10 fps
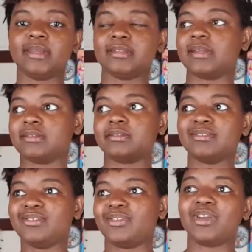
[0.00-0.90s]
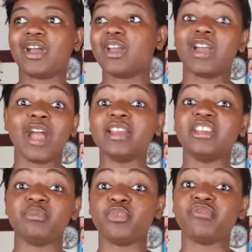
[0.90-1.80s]
has highly
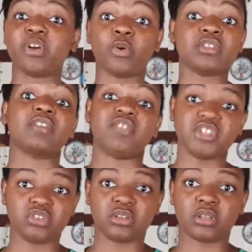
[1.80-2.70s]
improved the conservation.